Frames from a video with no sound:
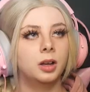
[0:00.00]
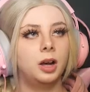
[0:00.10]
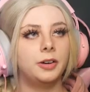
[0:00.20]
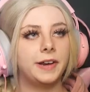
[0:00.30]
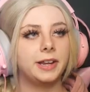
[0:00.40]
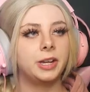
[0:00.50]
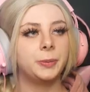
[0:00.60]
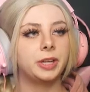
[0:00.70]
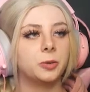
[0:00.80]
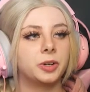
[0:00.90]
All right, here
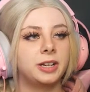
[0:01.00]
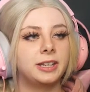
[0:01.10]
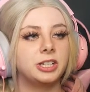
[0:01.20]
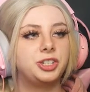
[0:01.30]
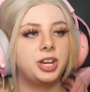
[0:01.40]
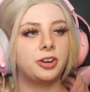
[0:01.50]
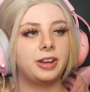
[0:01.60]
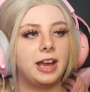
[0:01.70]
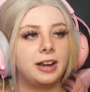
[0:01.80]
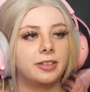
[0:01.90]
we go. We're gonna get
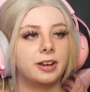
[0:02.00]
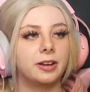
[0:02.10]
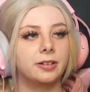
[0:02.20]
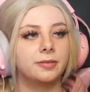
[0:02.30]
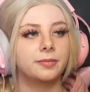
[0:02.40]
Jerry out of there.